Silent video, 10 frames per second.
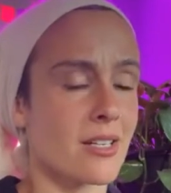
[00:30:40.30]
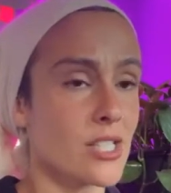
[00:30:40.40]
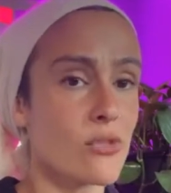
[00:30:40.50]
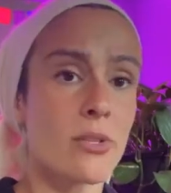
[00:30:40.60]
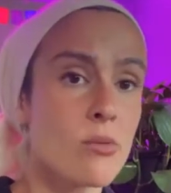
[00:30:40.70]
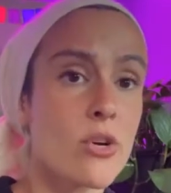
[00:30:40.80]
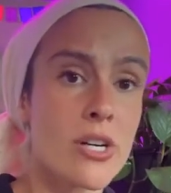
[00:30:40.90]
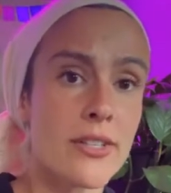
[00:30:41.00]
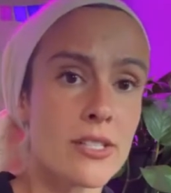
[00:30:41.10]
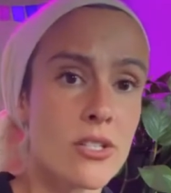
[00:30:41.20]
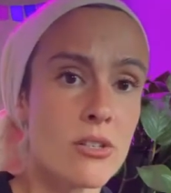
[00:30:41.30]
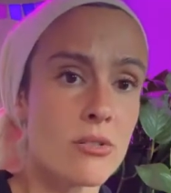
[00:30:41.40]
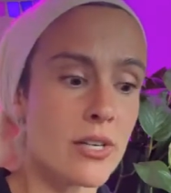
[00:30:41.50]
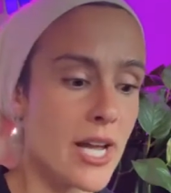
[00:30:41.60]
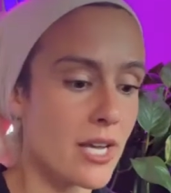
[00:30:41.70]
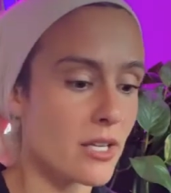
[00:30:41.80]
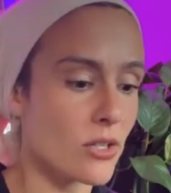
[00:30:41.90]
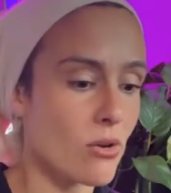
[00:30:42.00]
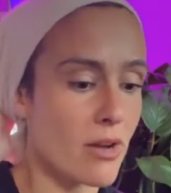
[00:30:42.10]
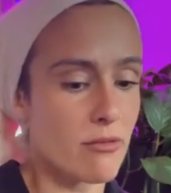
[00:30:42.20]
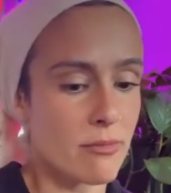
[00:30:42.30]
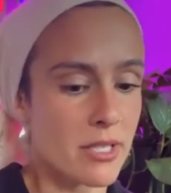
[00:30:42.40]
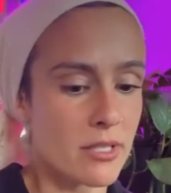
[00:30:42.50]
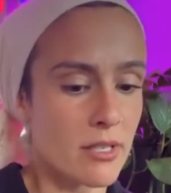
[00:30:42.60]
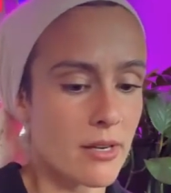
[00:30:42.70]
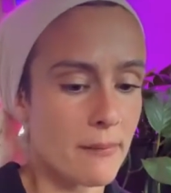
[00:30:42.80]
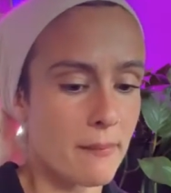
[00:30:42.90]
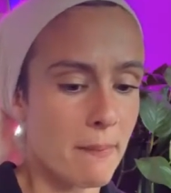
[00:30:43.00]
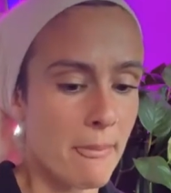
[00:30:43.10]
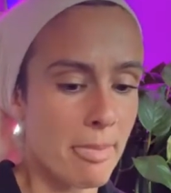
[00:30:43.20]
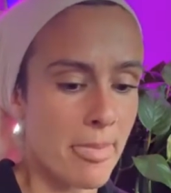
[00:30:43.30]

I should really work on that too. Or, hey, you know, I've been, um,